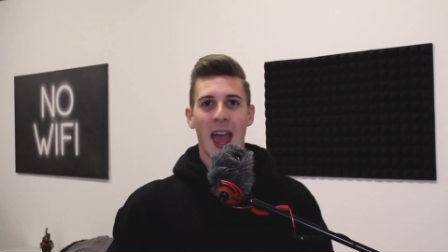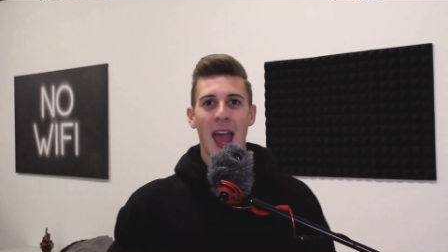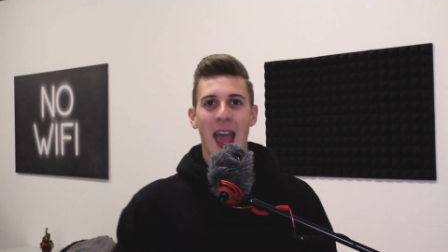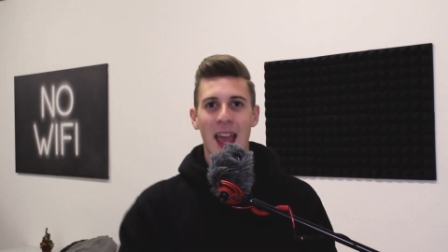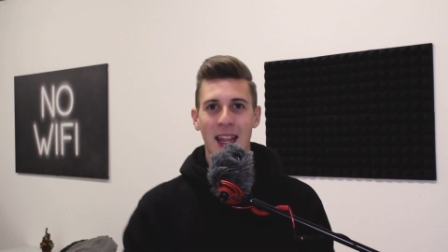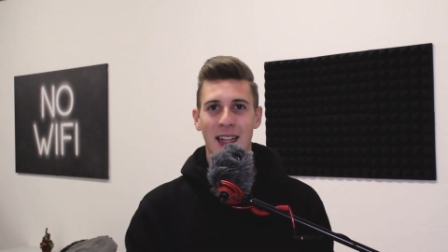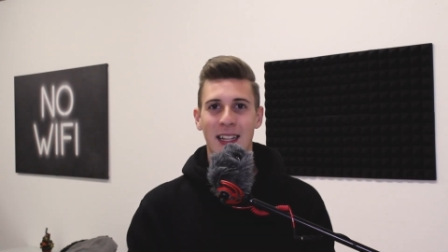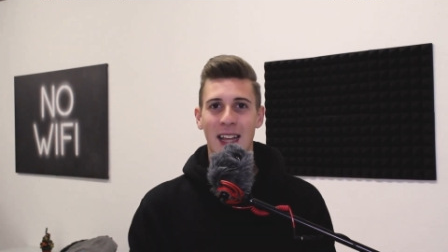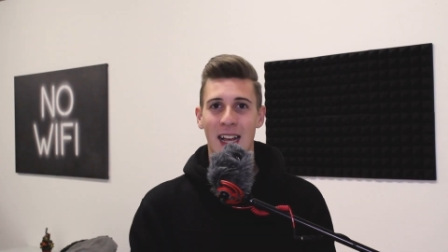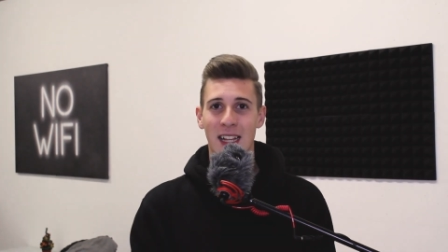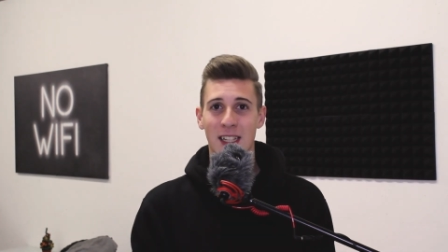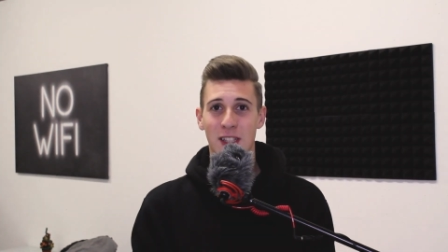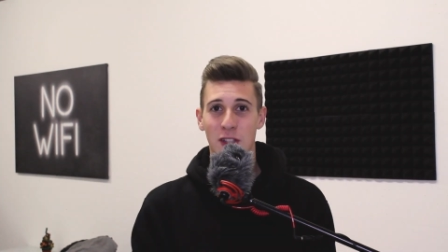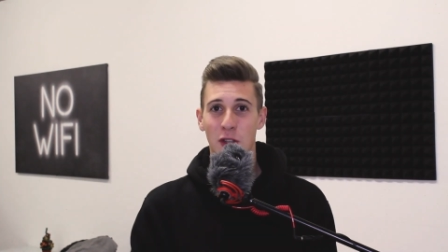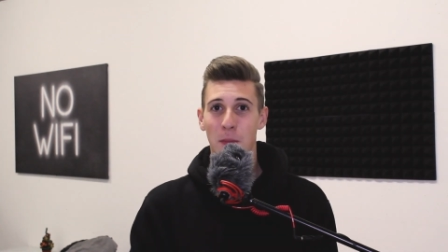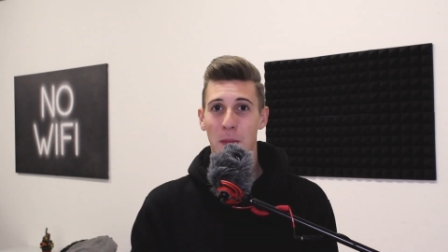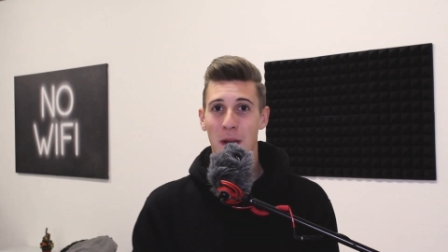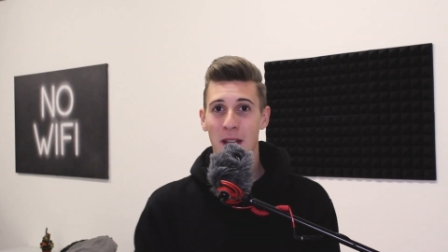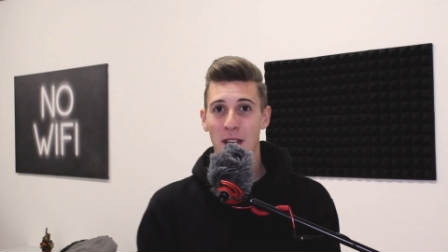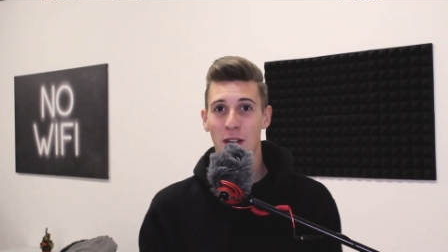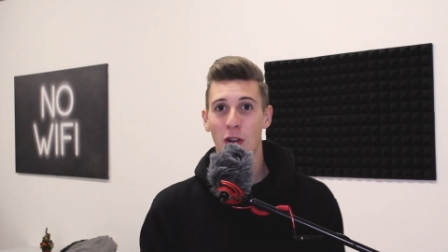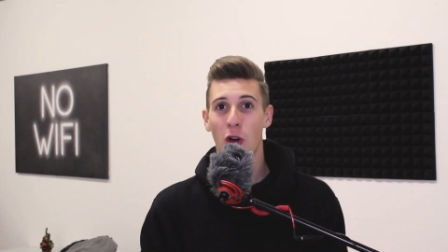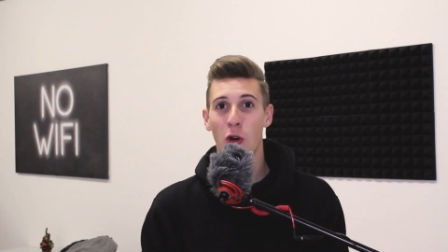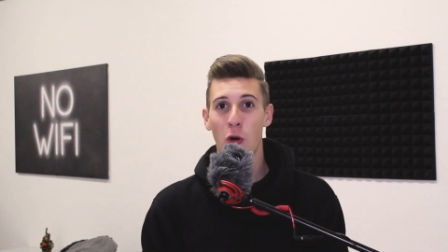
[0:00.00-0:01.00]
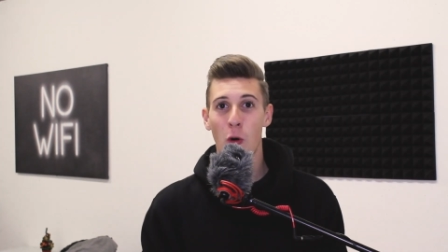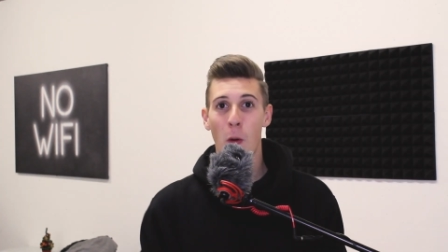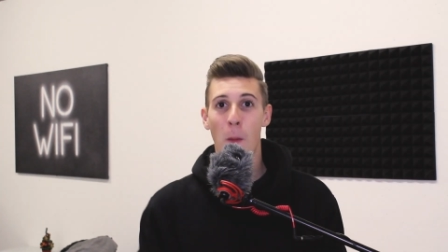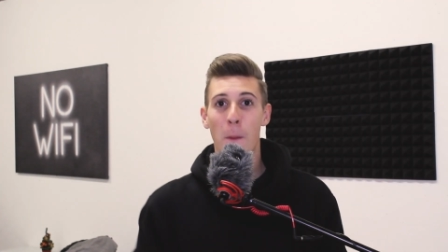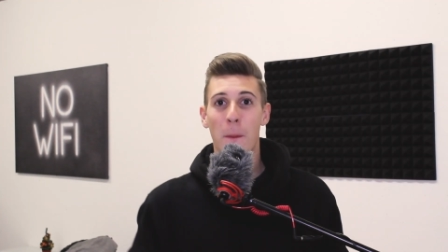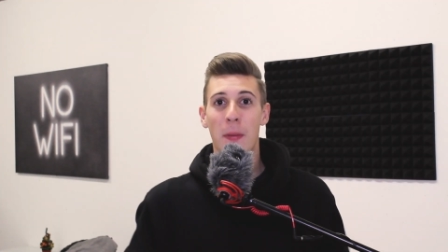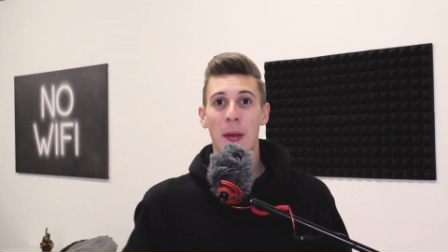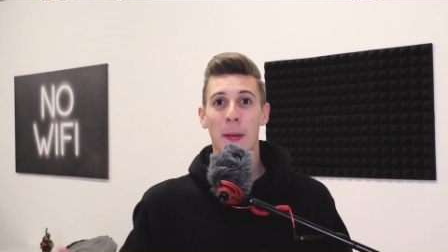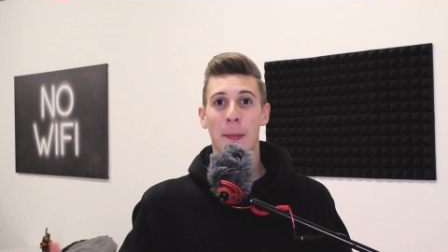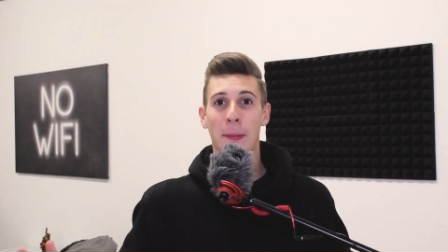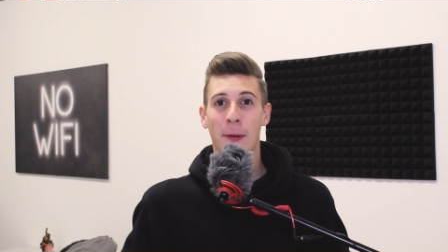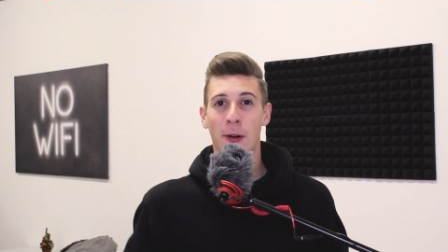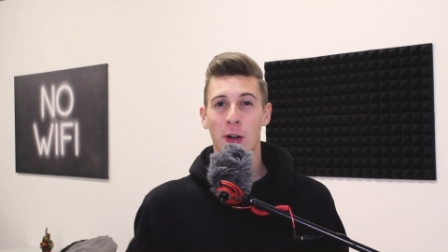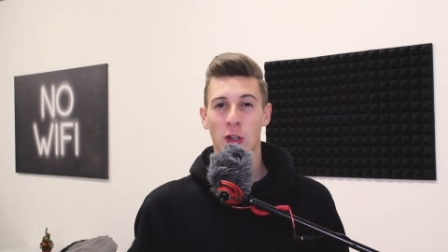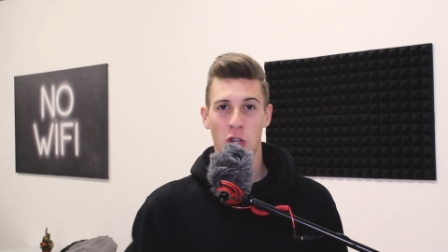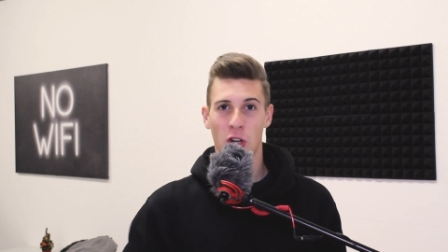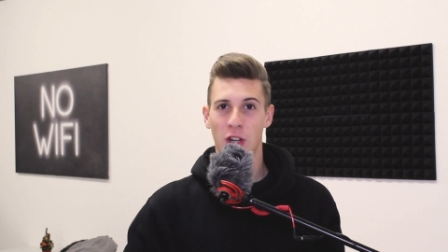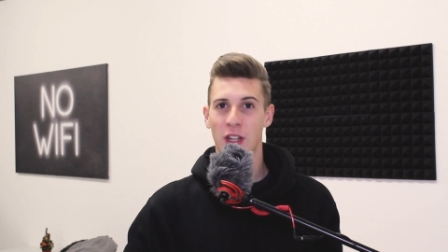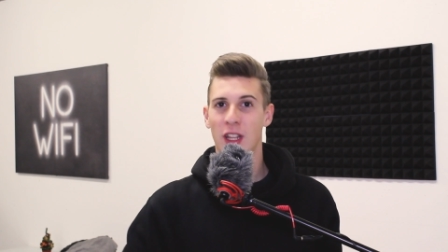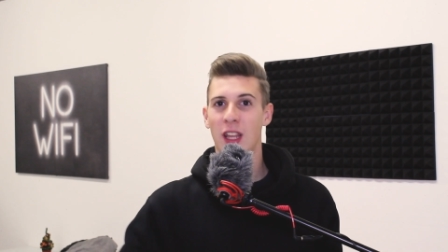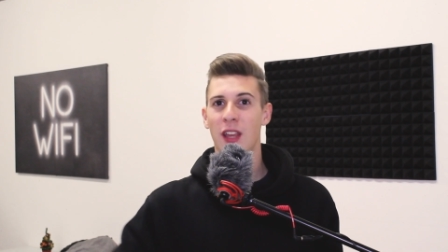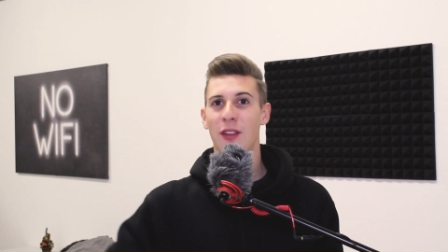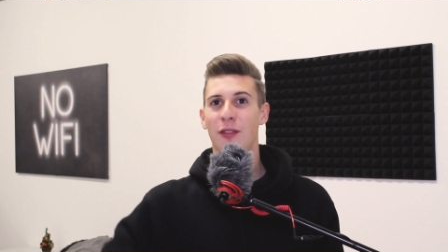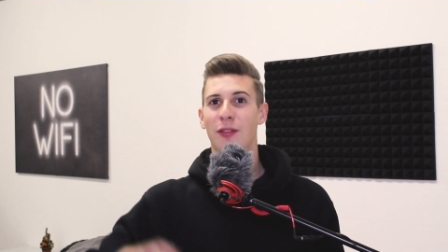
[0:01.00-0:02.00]
And as you may know, people
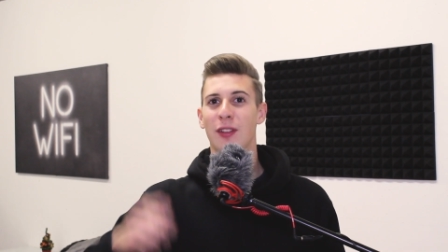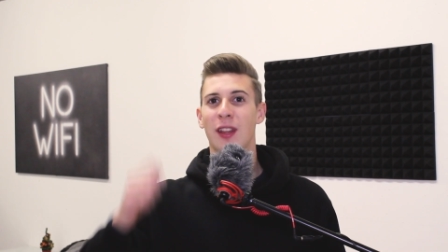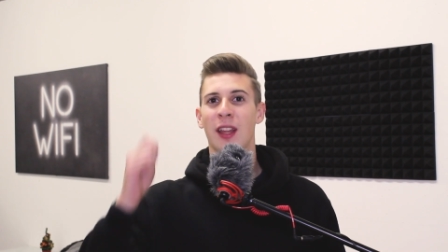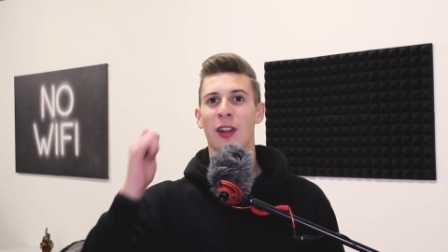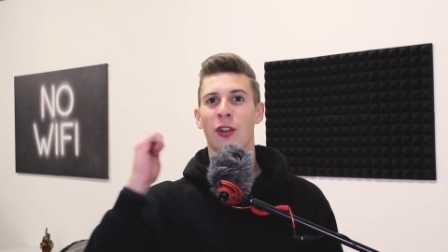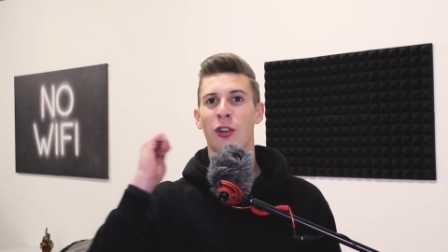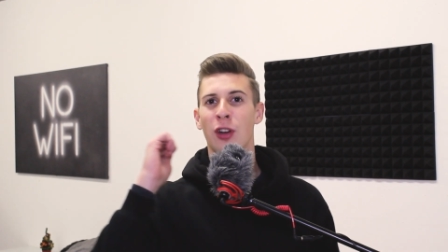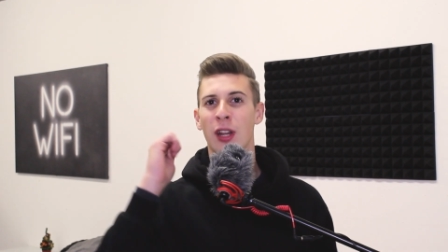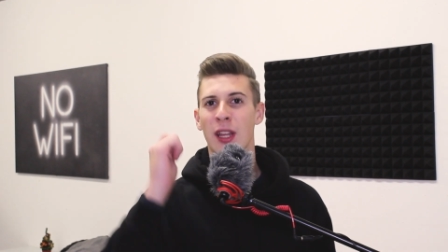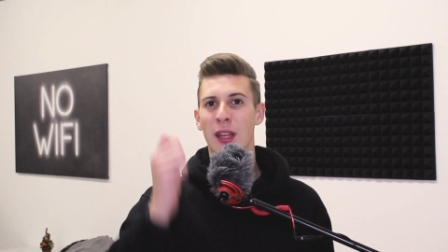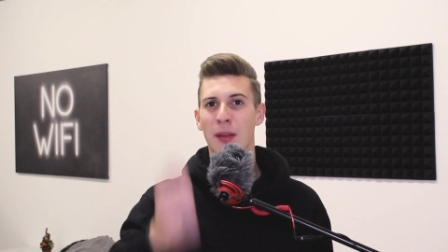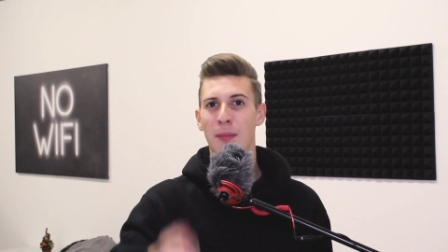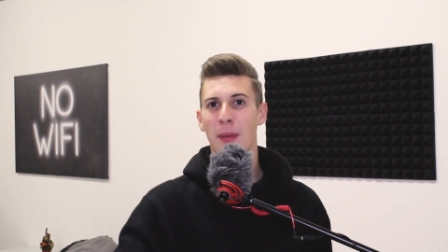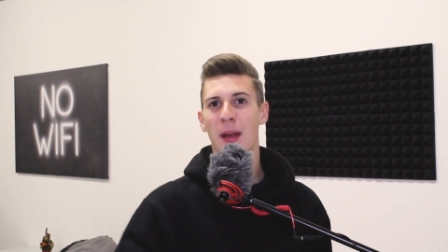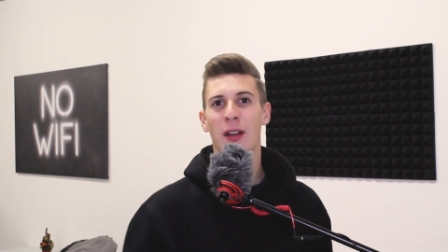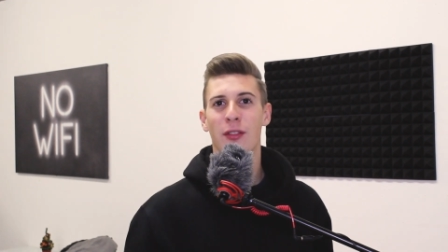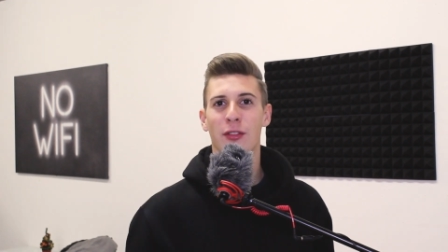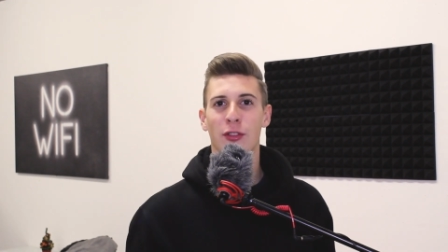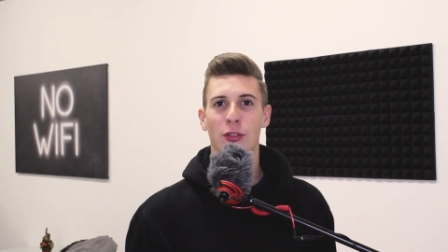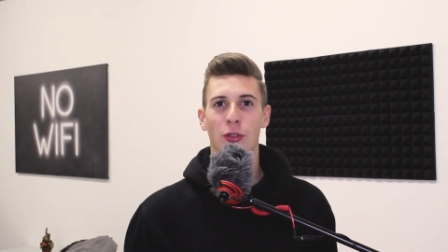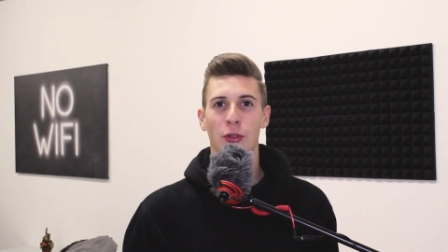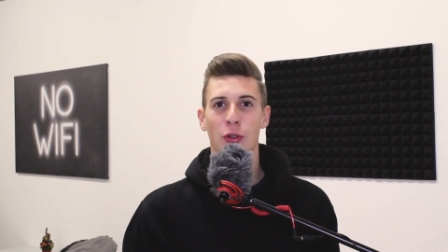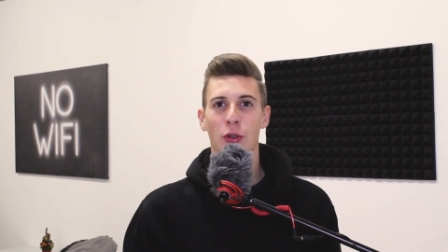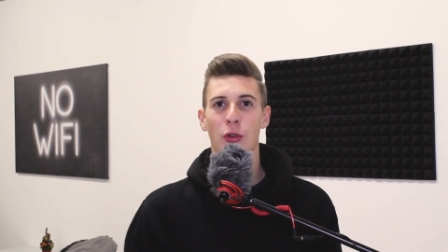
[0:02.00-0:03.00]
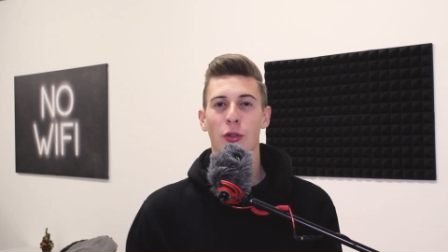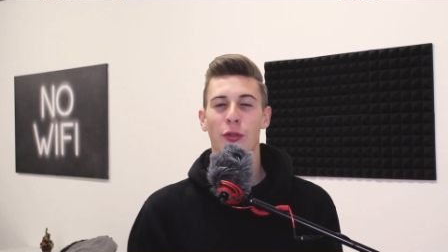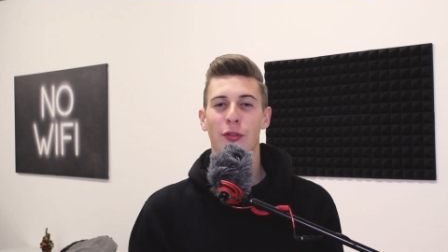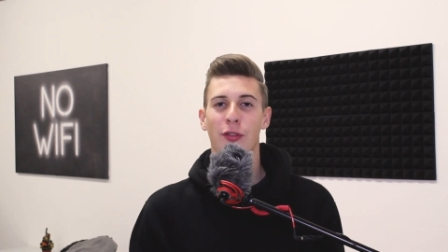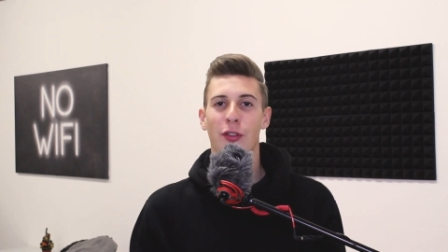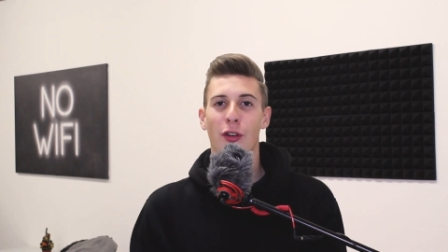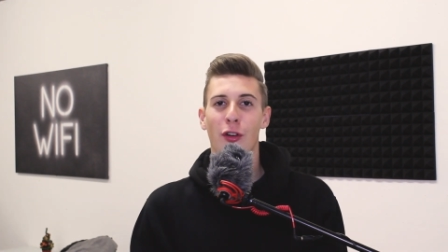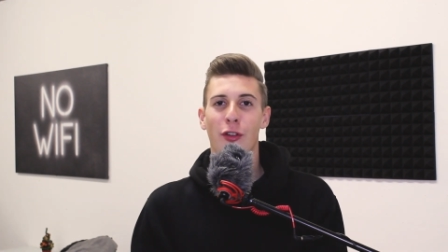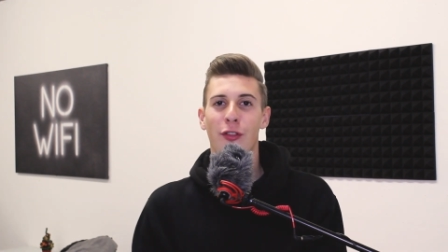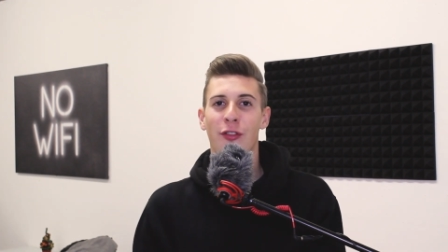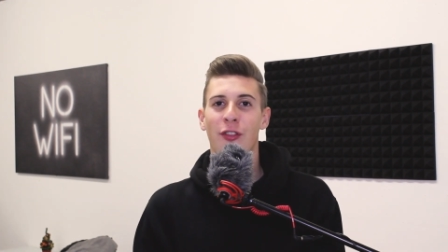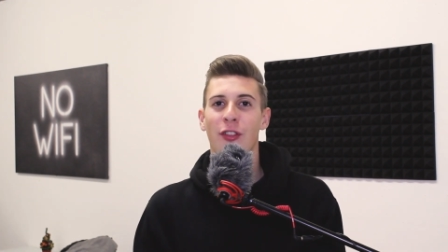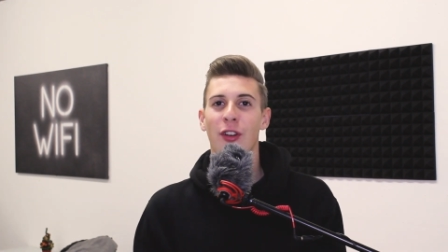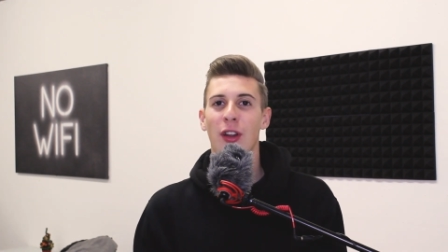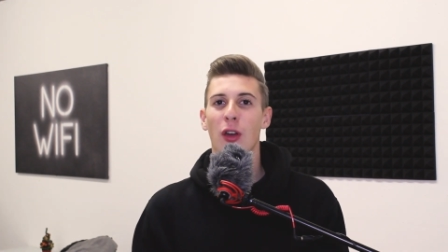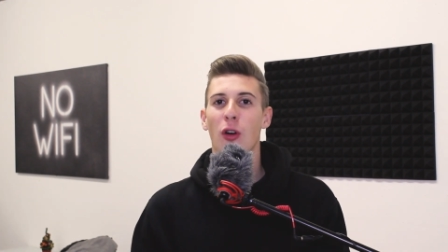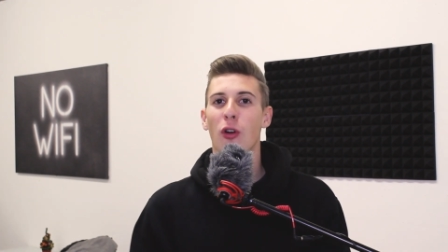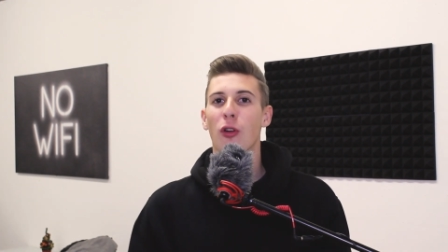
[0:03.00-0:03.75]
don't give their email to you for free,